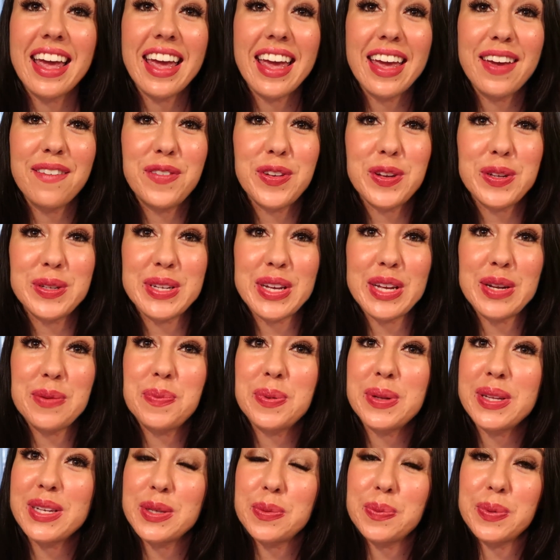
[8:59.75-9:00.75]
If you did,
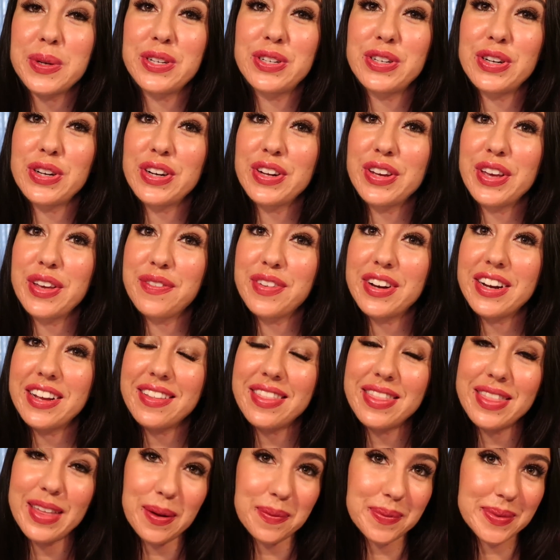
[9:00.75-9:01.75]
please be sure to give it a
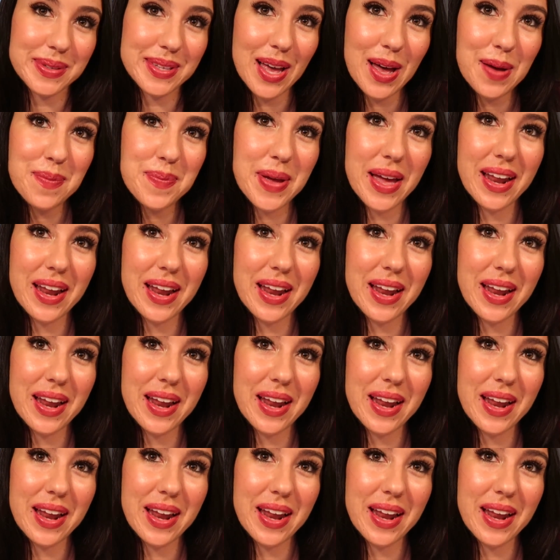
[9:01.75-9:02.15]
thumbs up,